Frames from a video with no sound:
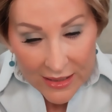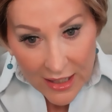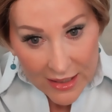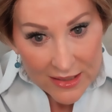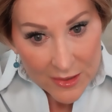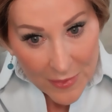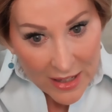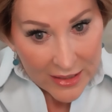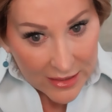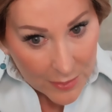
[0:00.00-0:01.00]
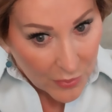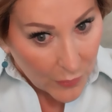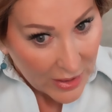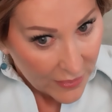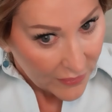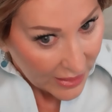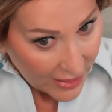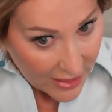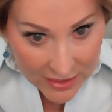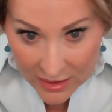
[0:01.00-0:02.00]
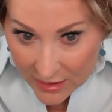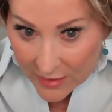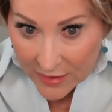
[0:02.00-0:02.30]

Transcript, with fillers: kind of spike it up around that